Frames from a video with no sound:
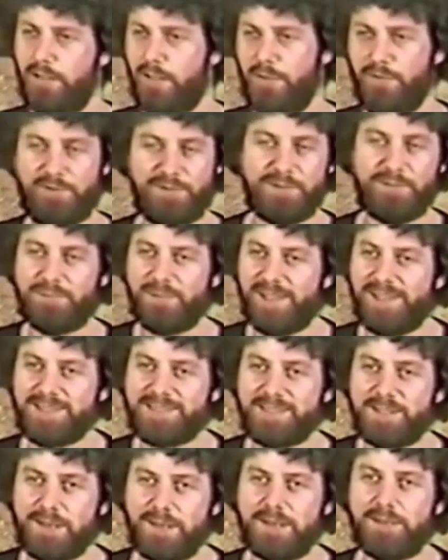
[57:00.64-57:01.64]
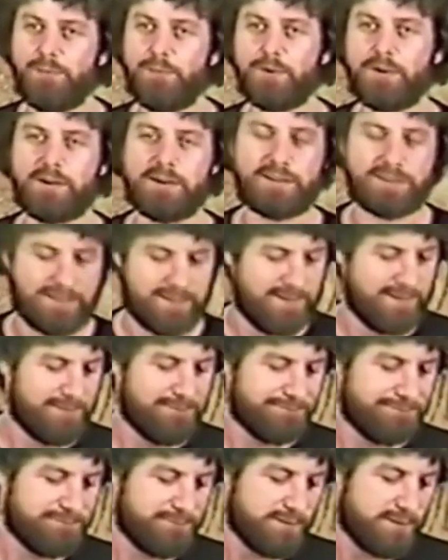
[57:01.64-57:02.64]
all over the place, and it worked
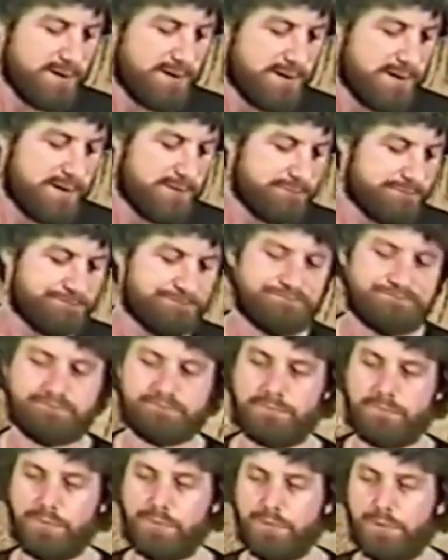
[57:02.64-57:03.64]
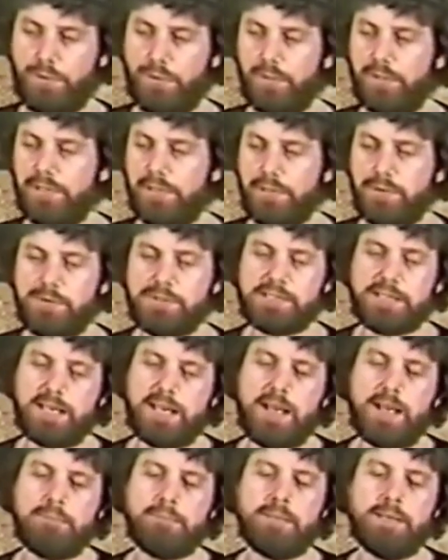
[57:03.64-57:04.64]
um, through the Holy Ghost.
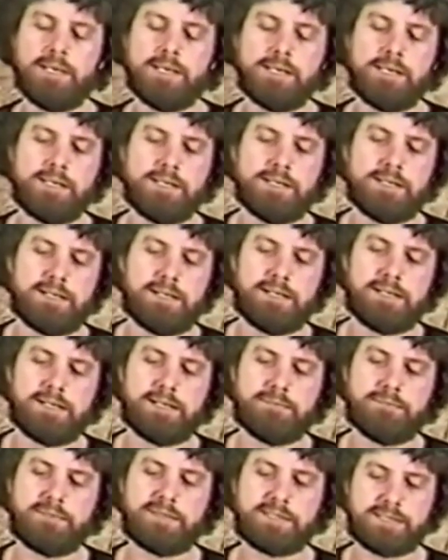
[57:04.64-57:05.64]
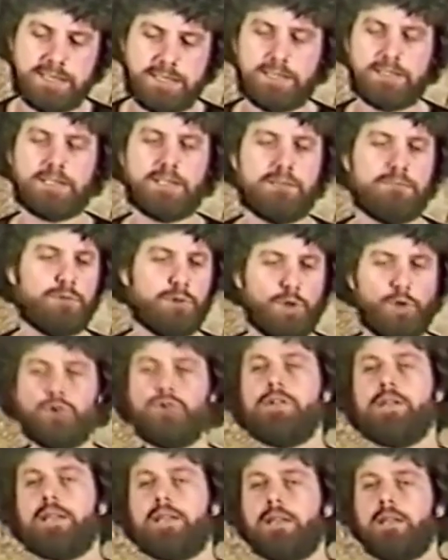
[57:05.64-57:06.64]
And I'm uh, still
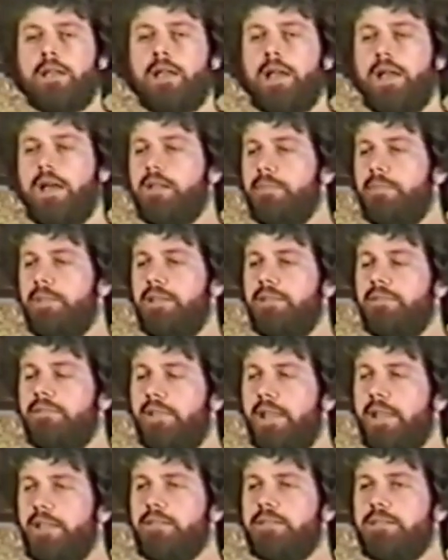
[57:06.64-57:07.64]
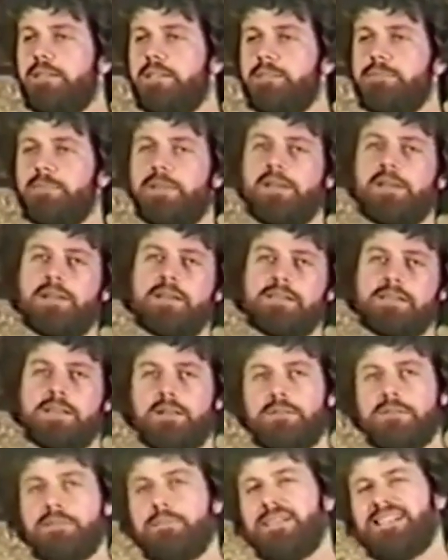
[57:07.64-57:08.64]
learning how to be an evangelist because
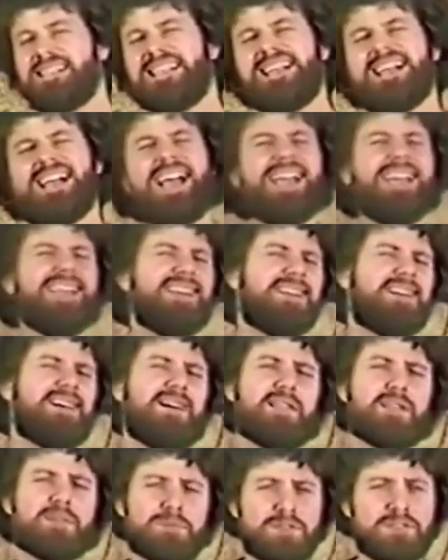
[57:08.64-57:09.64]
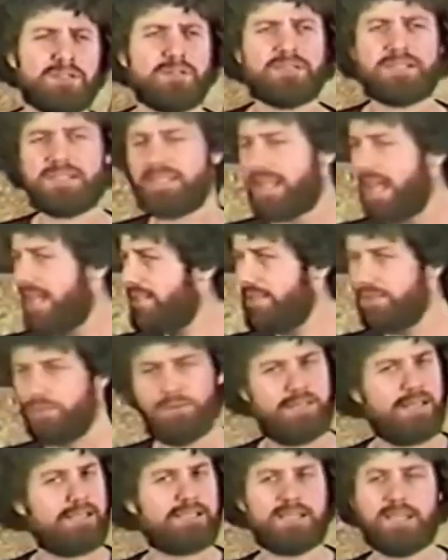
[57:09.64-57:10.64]
I was misguided all those years. That that's,
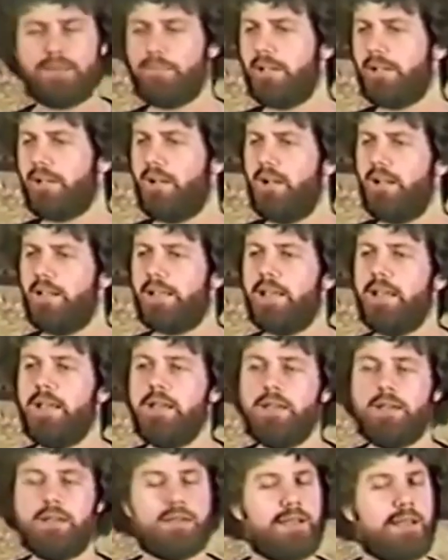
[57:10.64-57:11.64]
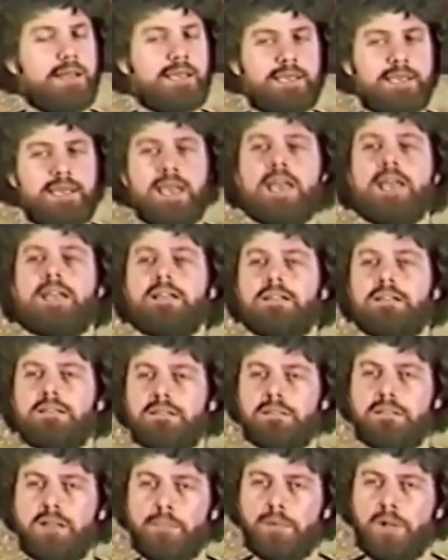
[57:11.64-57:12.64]
no, that's not my calling. And again,
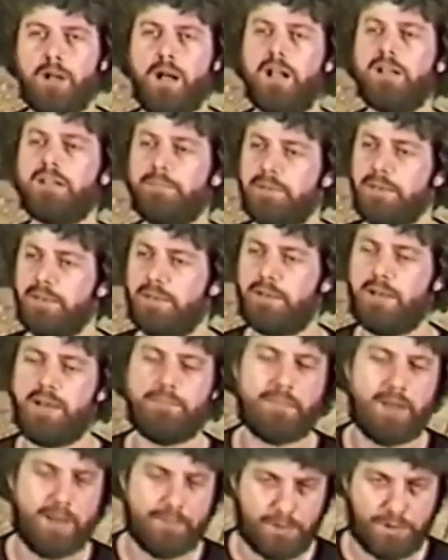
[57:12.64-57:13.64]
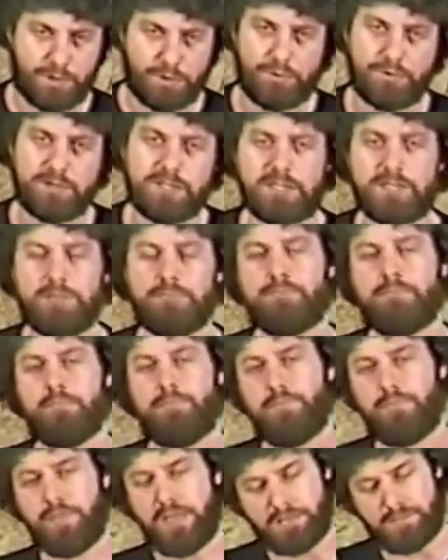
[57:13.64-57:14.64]
I'm called to be, I'm, I'm a Christian.
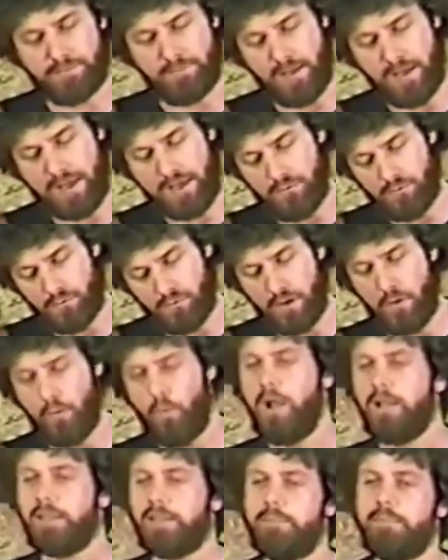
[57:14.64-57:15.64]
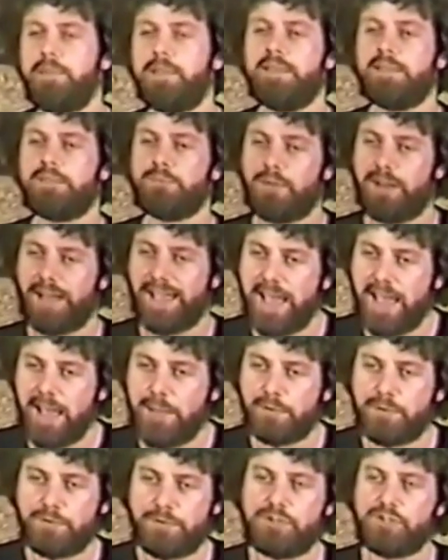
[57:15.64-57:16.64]
That's my what I want to be. That's what I
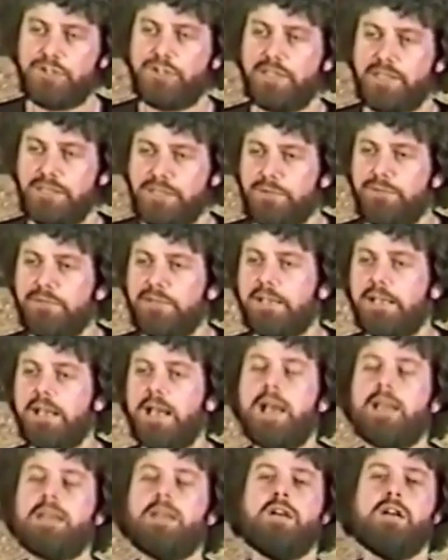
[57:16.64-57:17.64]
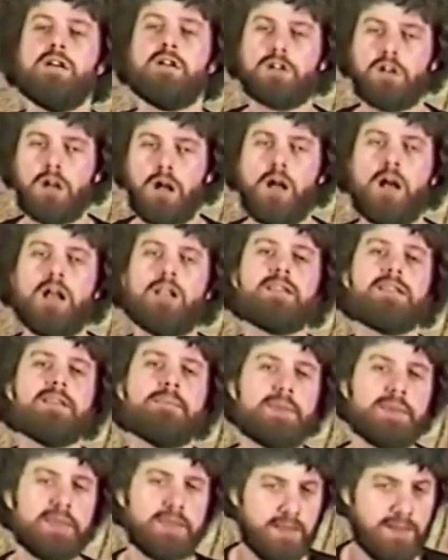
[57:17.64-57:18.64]
am, a Christian, a servant of God, called
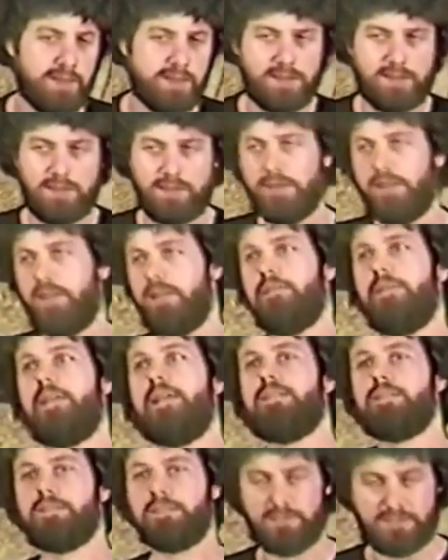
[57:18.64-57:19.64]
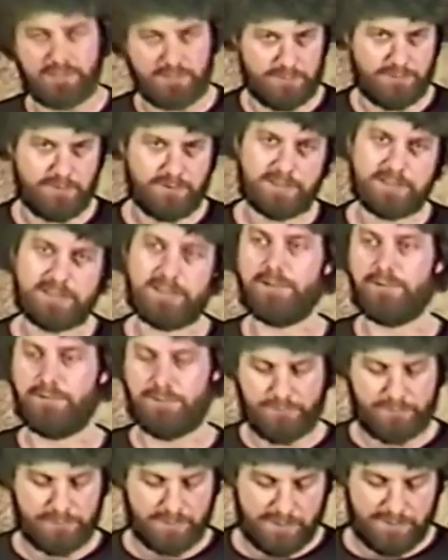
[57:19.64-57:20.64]
to be an evangelist or a
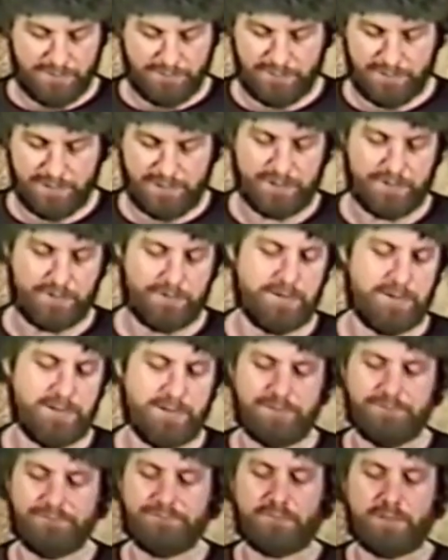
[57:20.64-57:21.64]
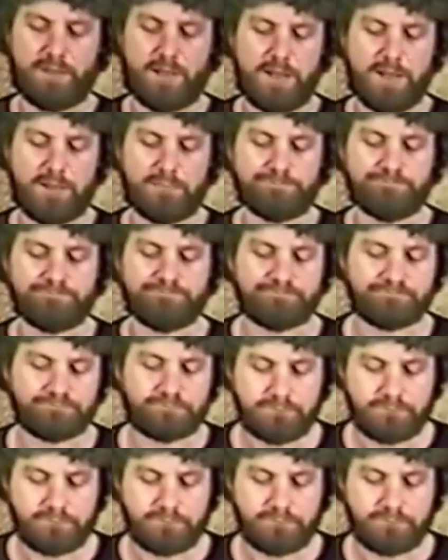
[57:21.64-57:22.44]
singer or whatever, you know. Um,